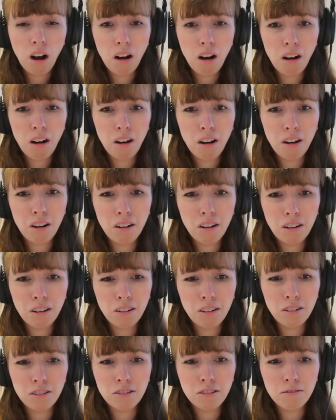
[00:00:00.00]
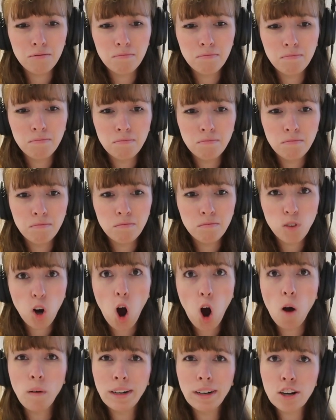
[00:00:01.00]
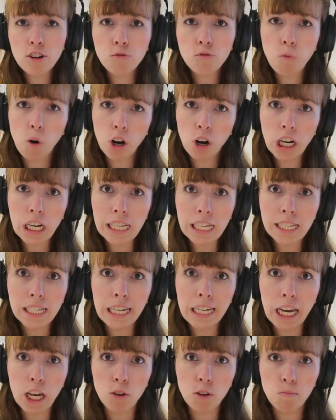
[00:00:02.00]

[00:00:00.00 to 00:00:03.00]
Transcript: Oh, he just wanted to sleep.